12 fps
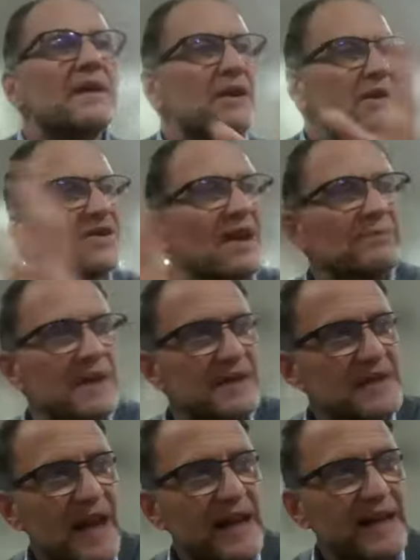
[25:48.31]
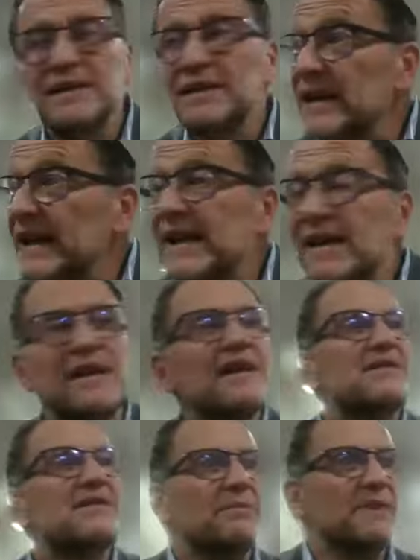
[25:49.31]
there are some that say lead,
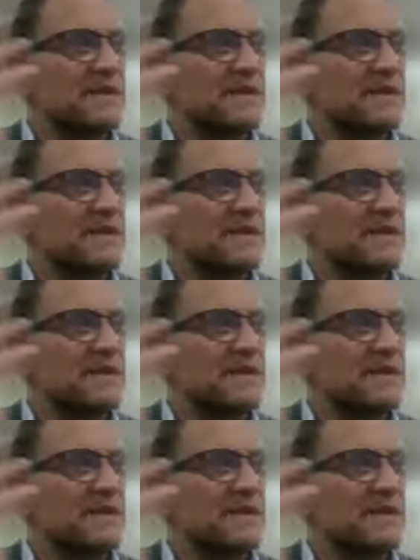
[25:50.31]
some